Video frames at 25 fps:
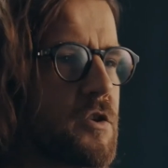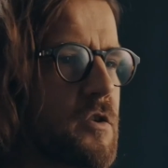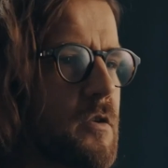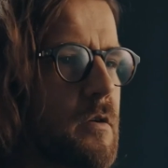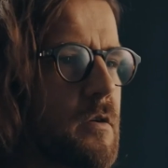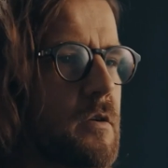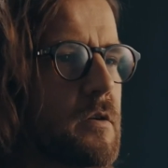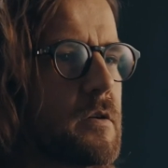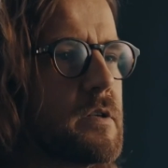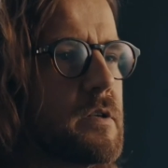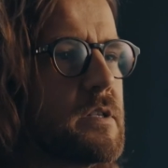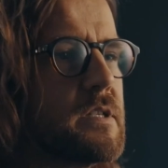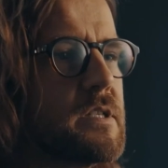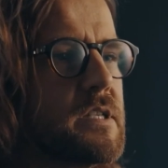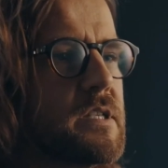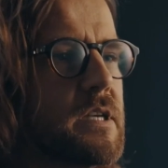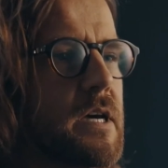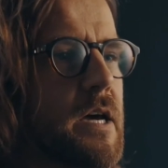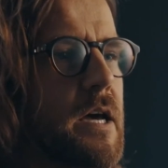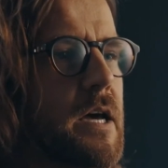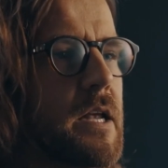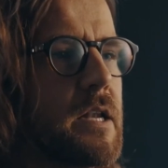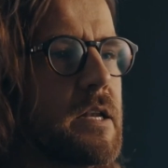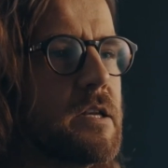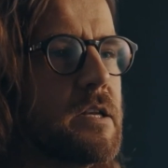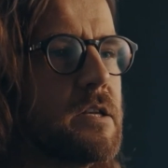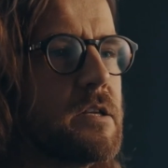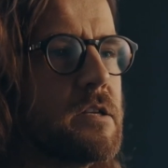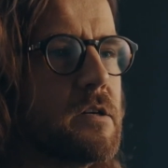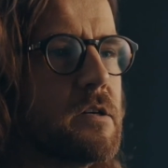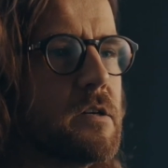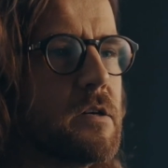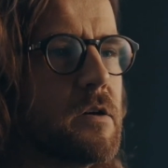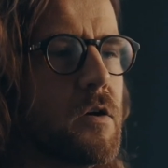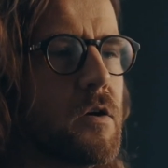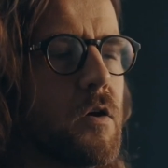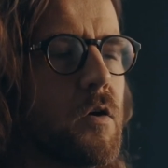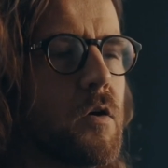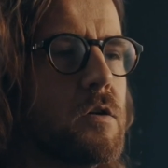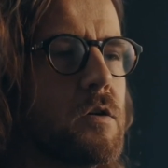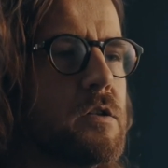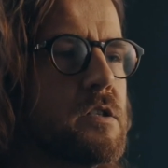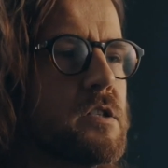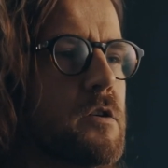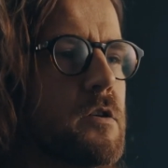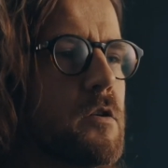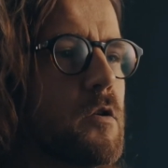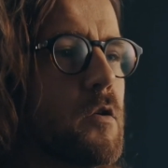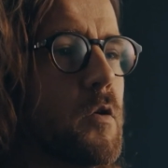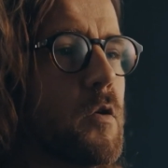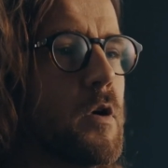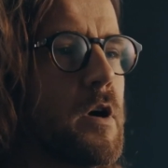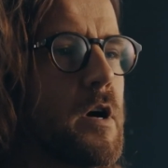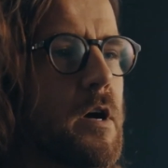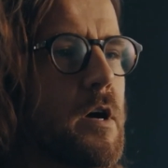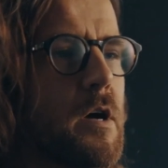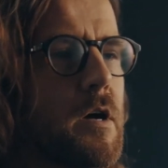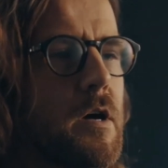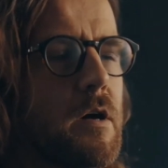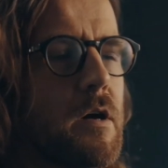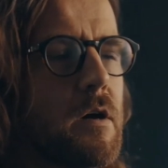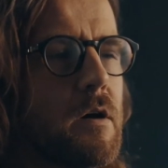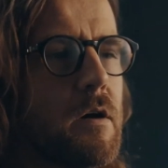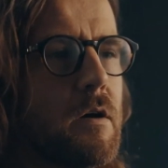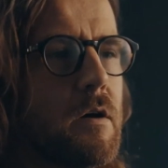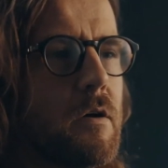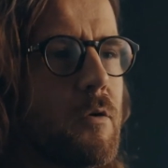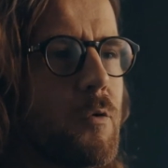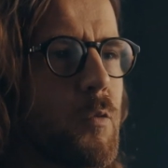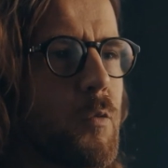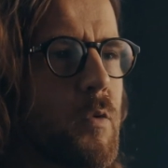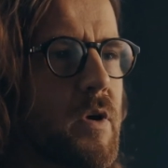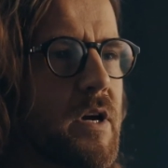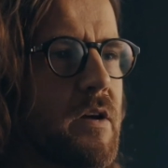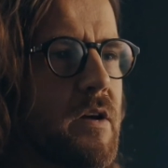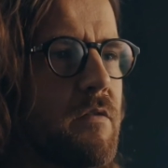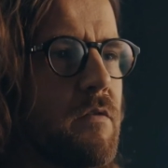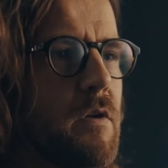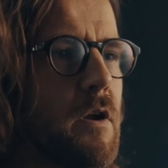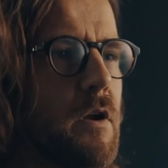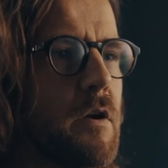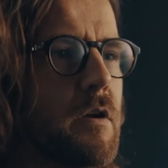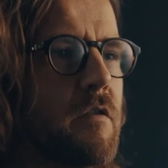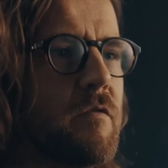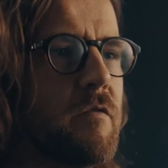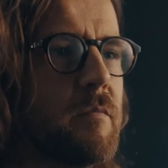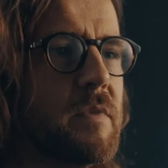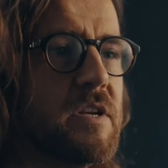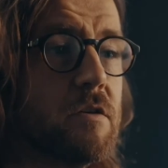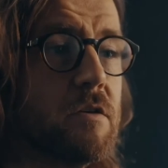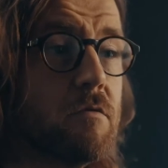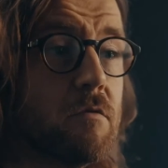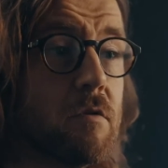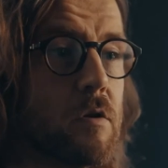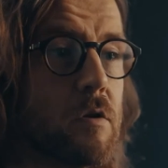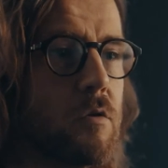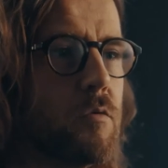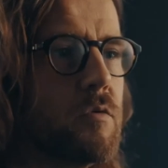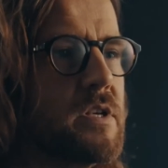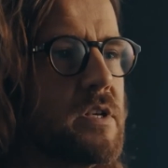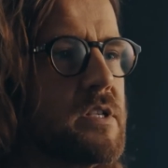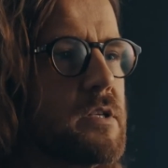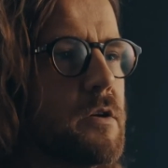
pictures, and also we have a lot of material